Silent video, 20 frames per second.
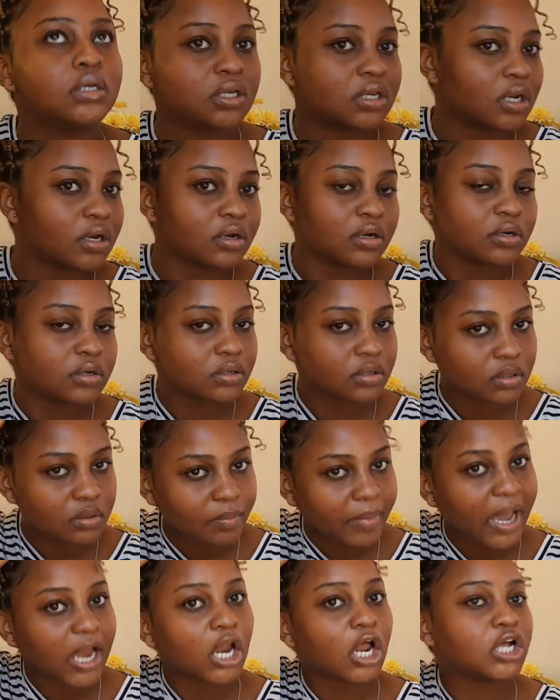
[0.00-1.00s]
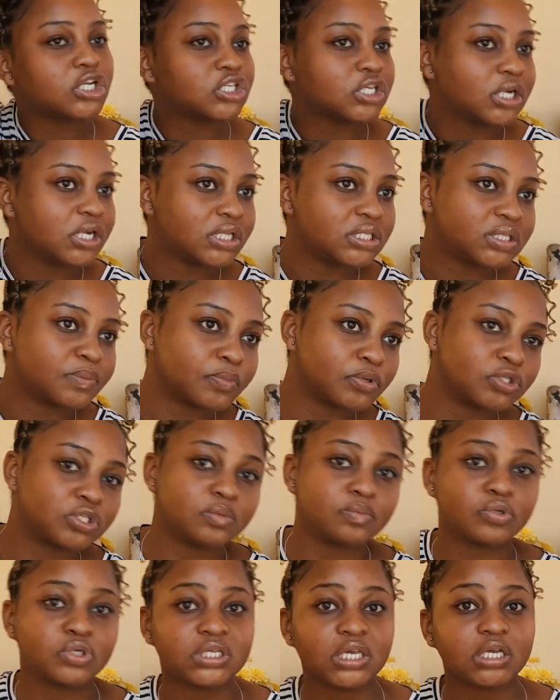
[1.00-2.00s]
you know biologically it's supposed to
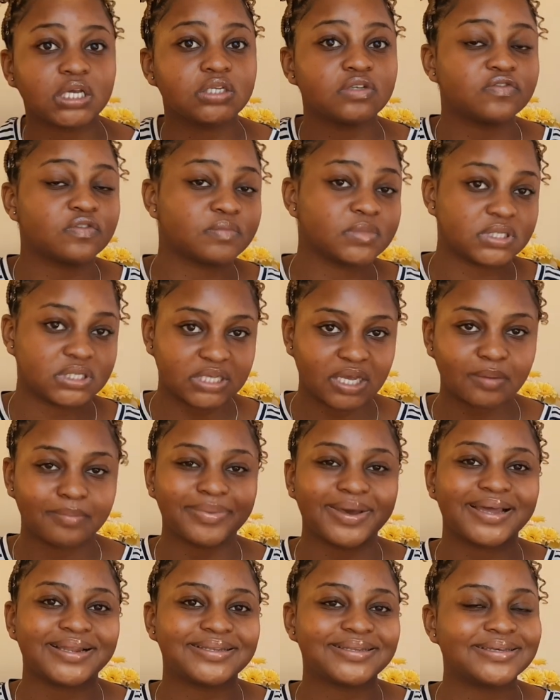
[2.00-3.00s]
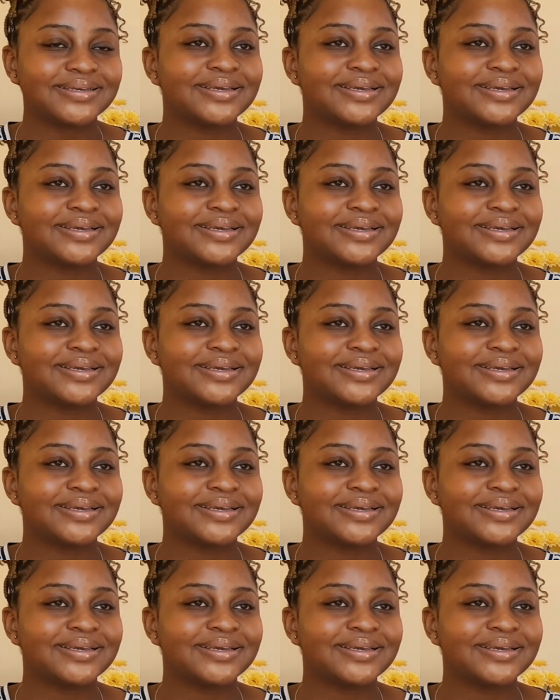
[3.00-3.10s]
protect you from the sun but